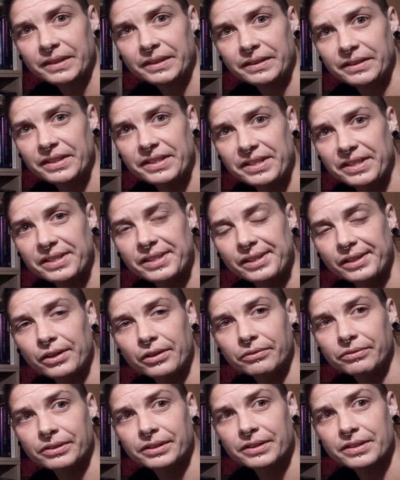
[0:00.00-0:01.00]
this is the
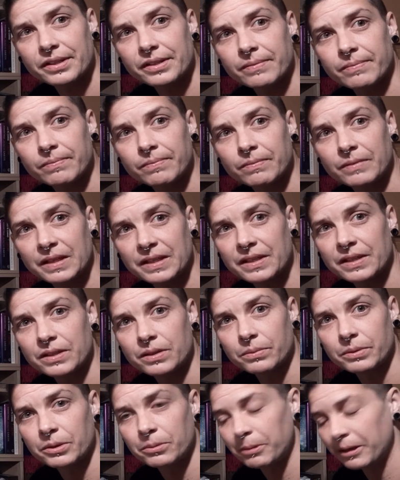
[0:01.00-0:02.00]
confidence. This is the
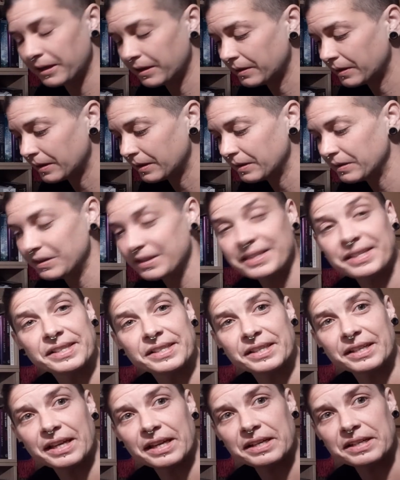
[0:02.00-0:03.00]
willpower. This is
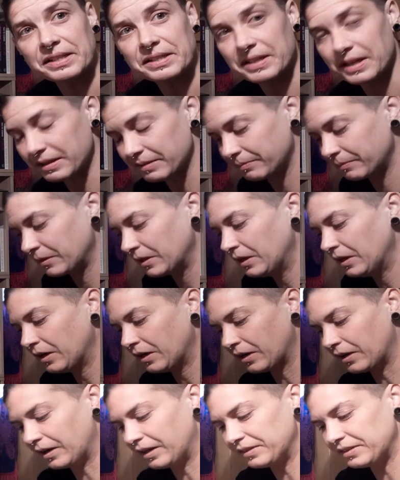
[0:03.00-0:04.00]
the getting it done.
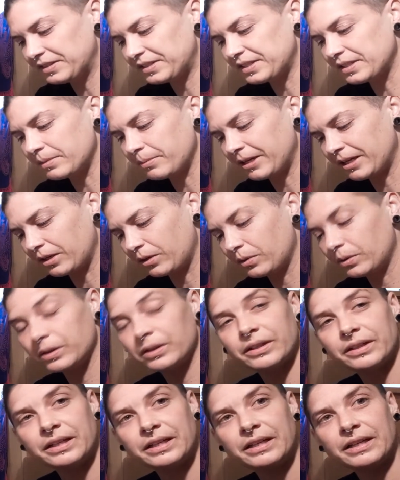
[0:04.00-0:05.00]
All right, this is about
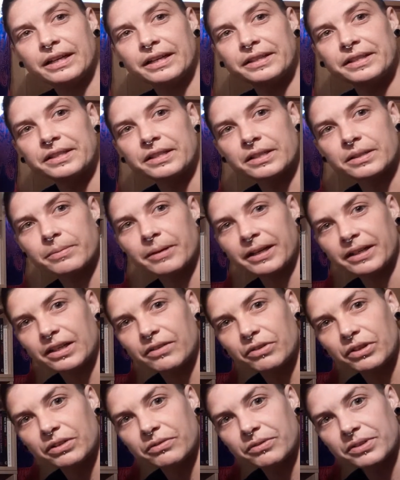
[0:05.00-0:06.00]
equality and this is about
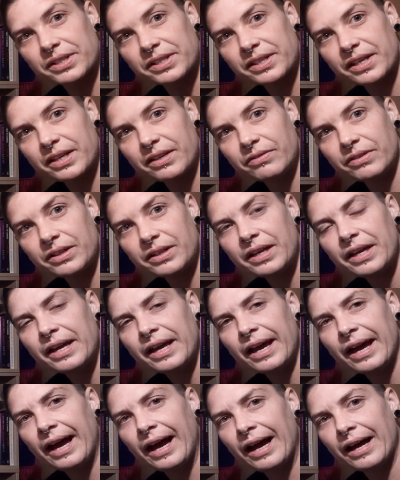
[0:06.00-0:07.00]
giving and receiving.
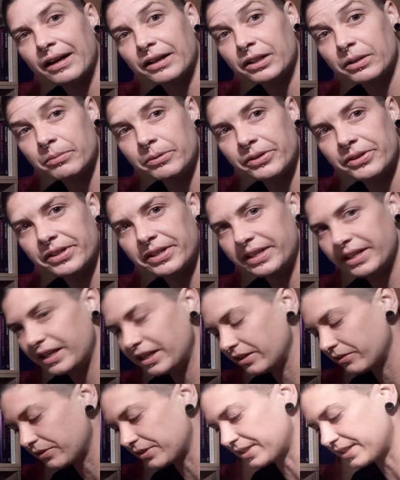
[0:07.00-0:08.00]
Uh, community
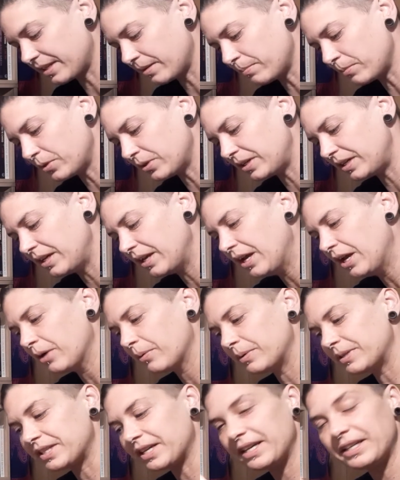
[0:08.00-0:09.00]
here for somebody.
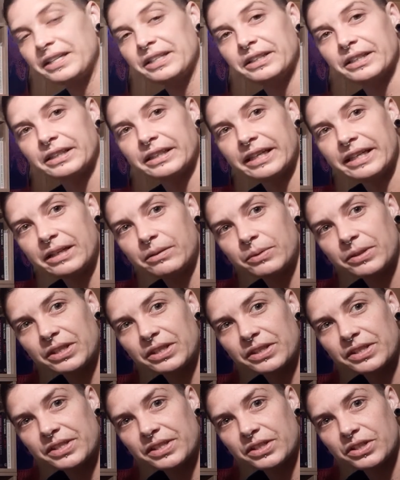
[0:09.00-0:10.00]
We're taking the lead within
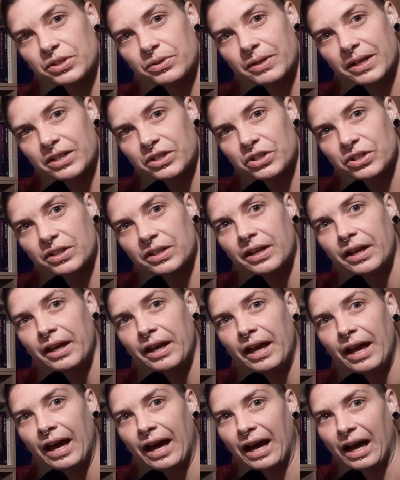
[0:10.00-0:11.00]
the situation.
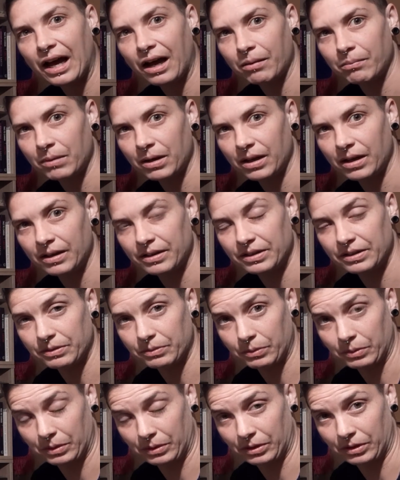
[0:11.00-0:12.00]
Um,
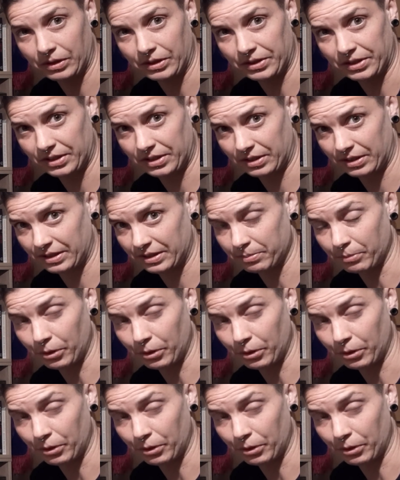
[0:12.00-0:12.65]
this is